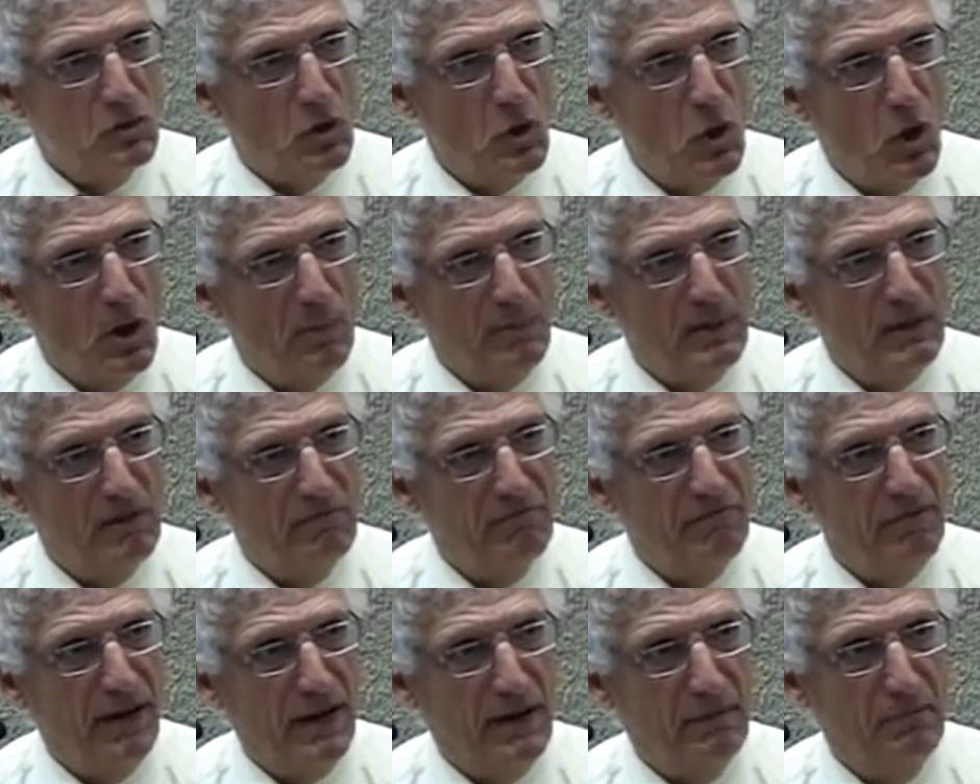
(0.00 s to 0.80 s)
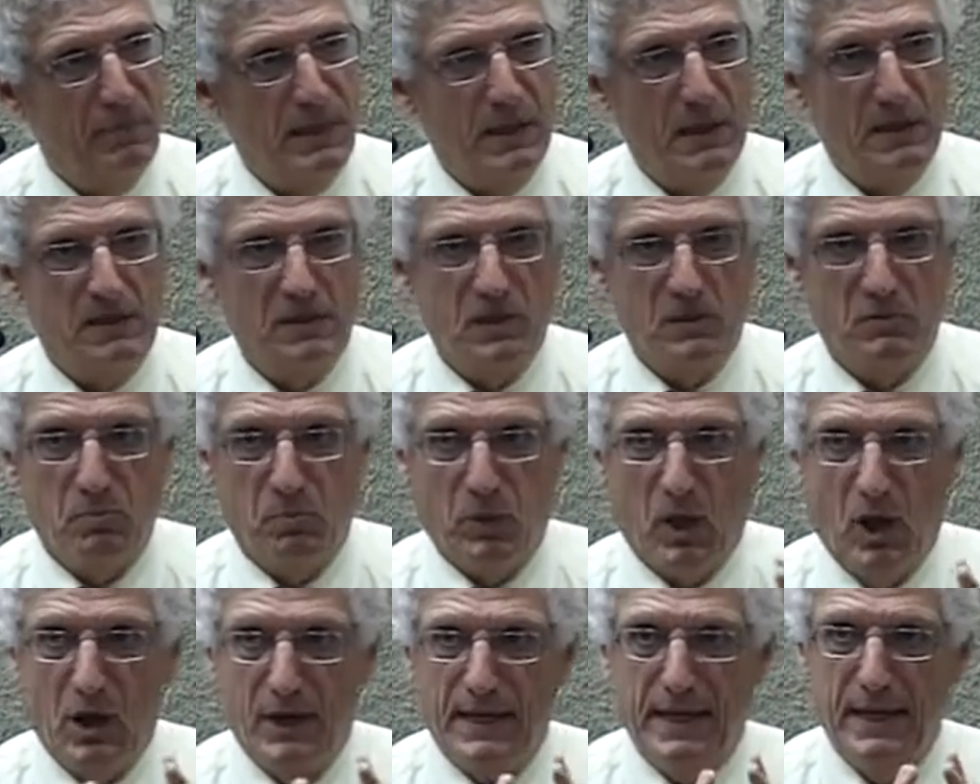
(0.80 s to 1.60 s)
calming effect because it's
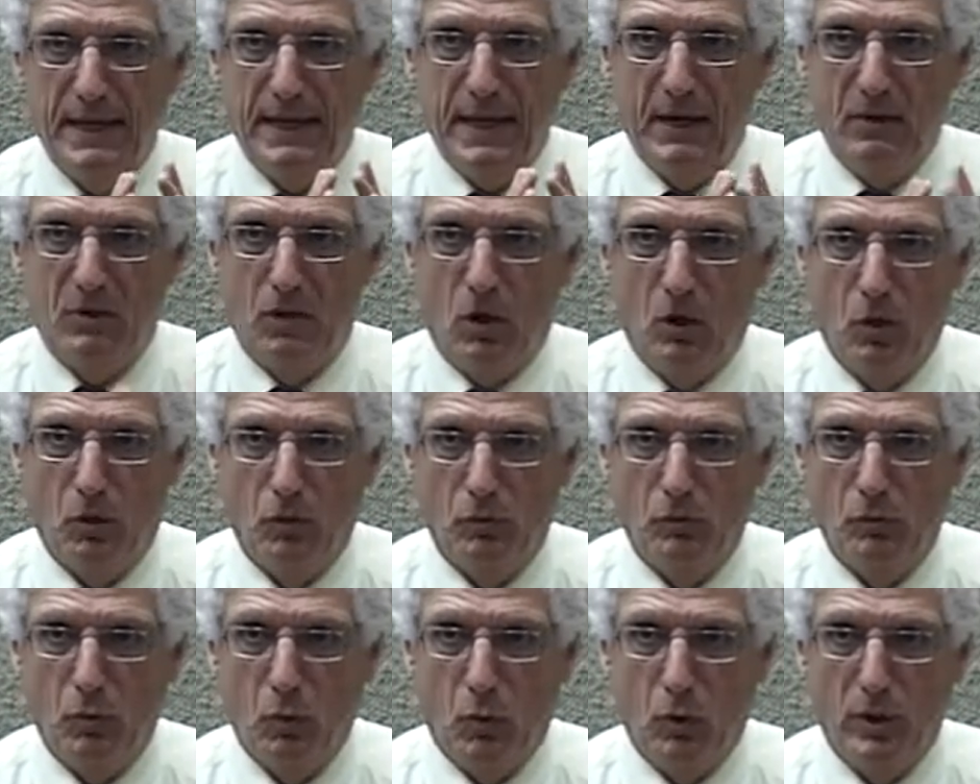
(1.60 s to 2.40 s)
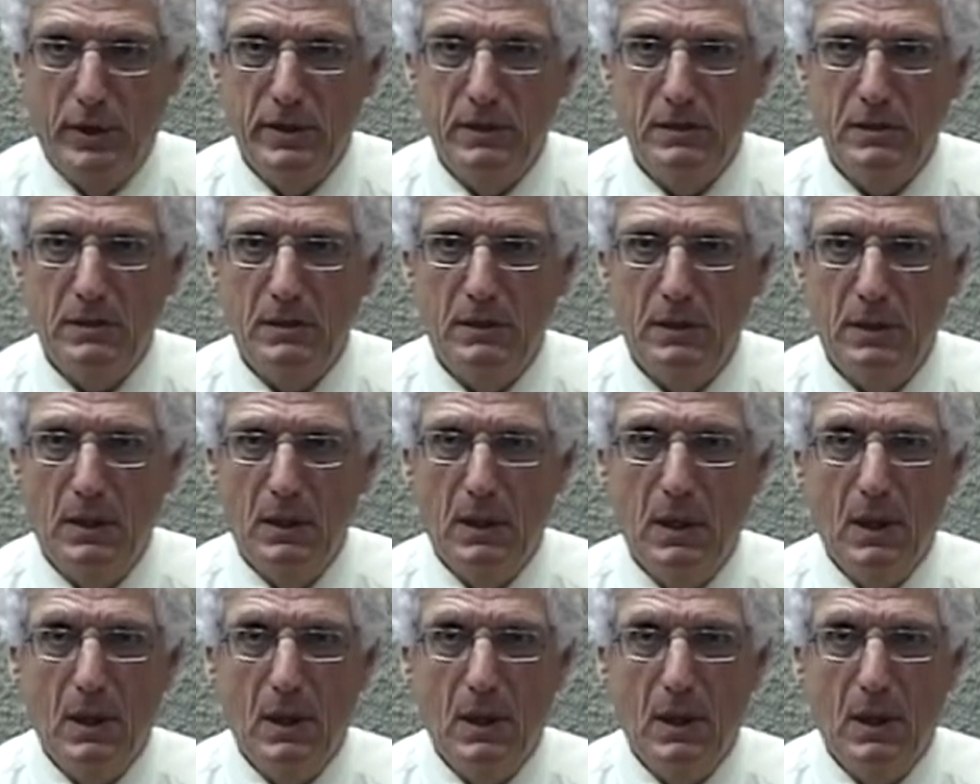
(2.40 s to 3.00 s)
blocking out all noise.